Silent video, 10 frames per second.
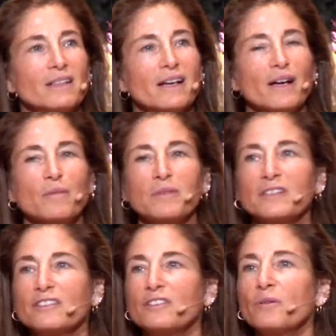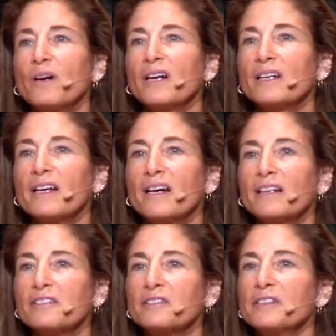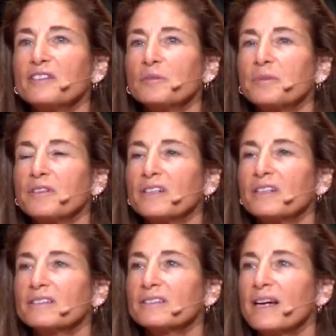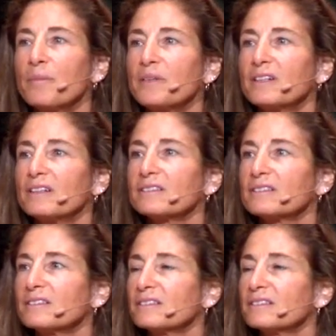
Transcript: how much do I actually experience happiness